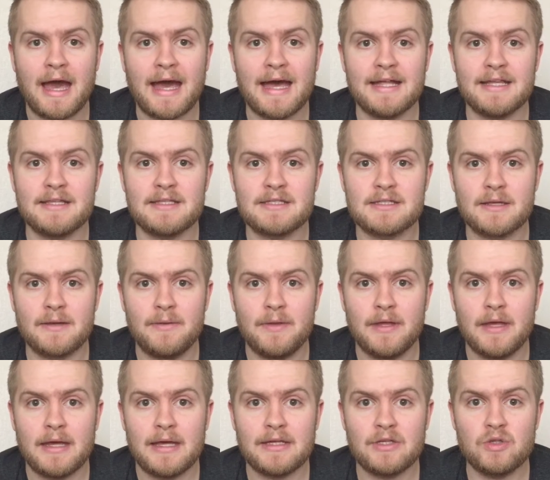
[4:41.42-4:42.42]
And
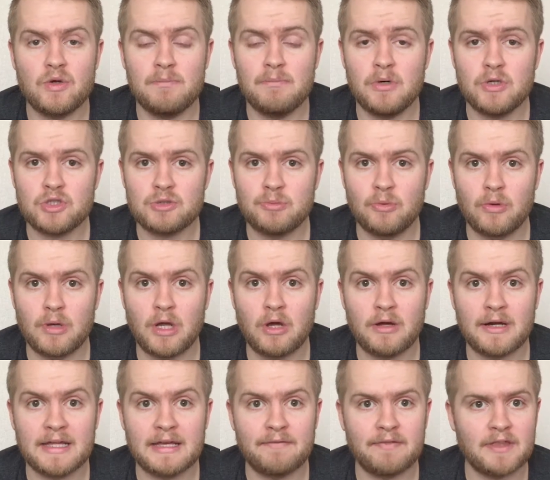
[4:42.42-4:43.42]
you're much more
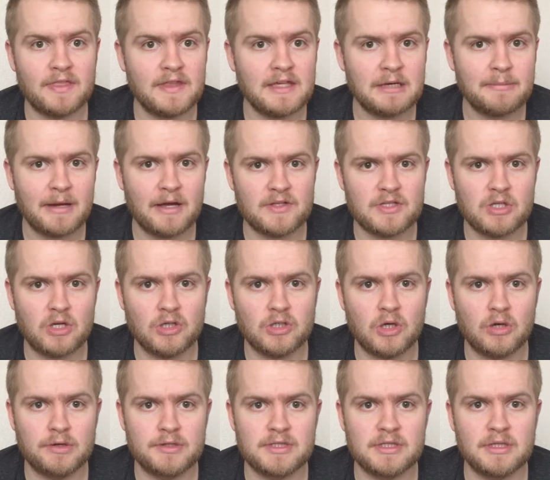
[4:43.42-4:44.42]
likely, if you think about the
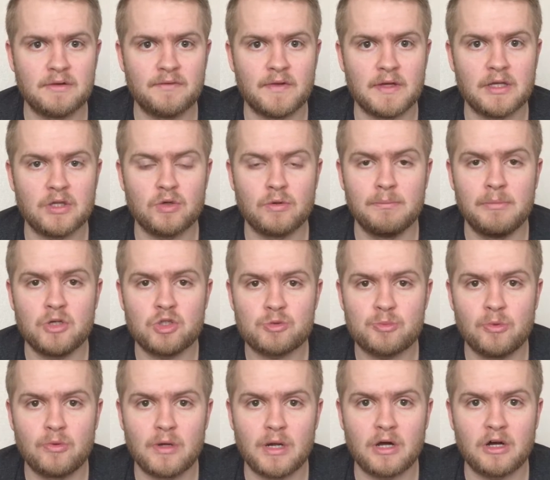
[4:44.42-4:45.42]
psychology of it, you're much
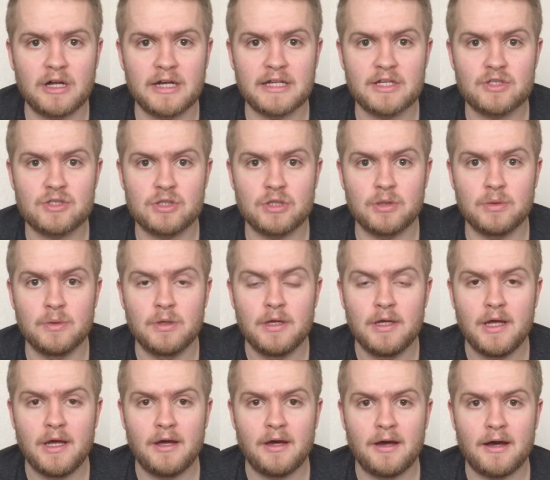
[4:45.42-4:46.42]
more likely to
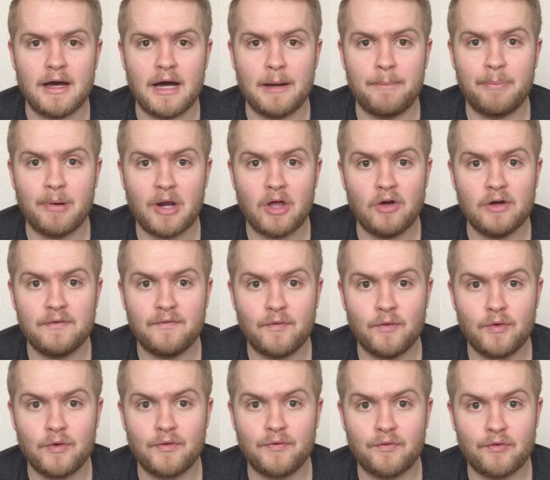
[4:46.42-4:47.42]
apply
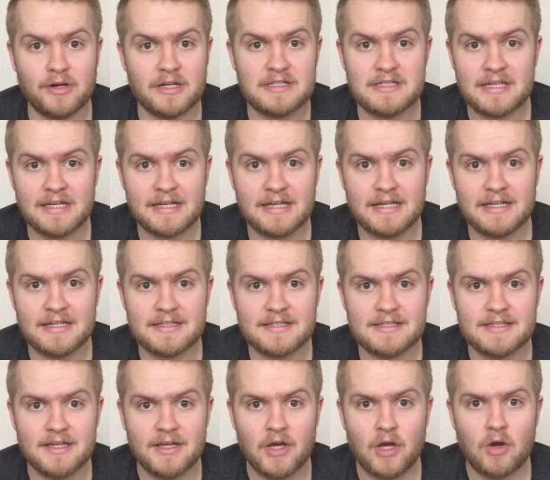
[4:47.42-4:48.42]
for free
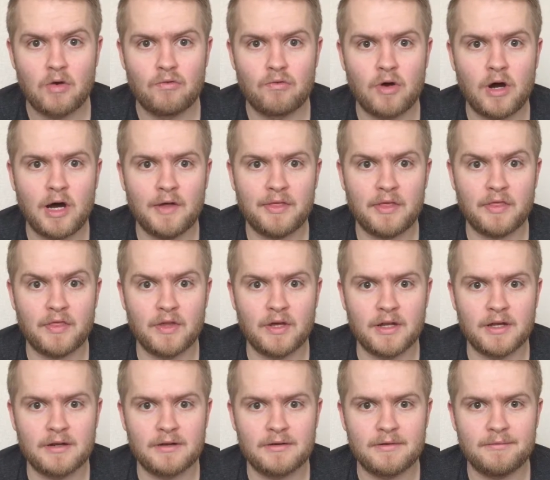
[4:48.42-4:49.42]
tickets rather
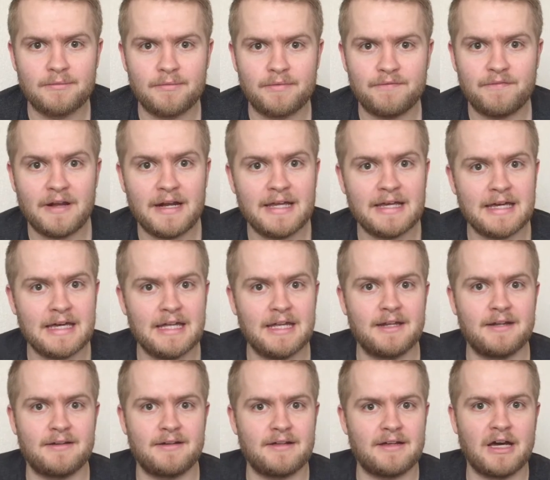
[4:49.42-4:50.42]
than filling
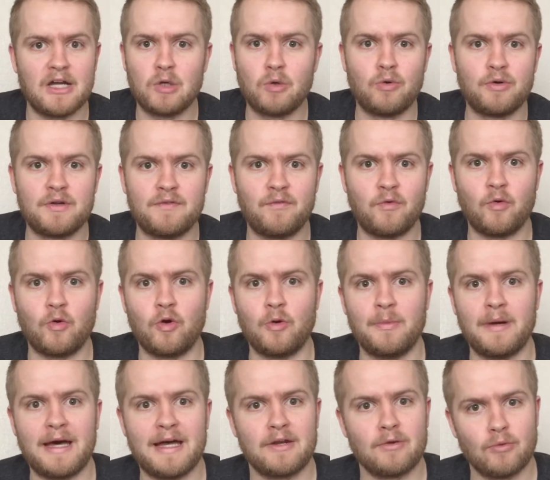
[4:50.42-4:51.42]
in an order
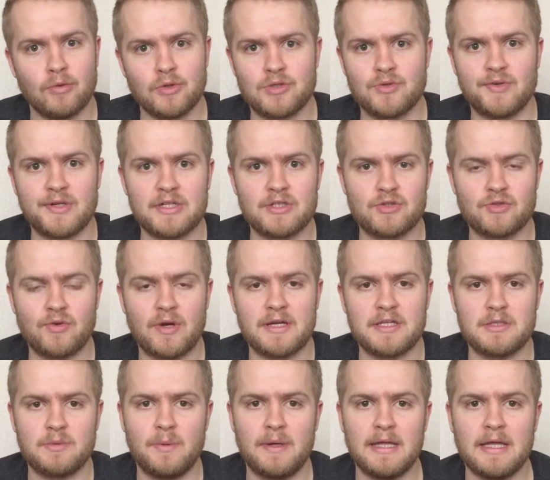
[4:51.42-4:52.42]
form and ordering it
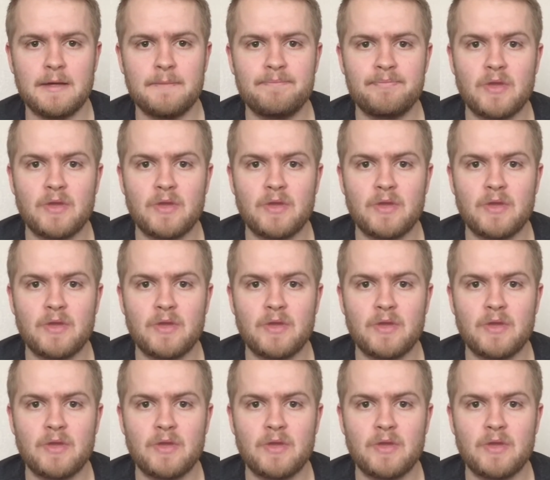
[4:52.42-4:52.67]
straight away.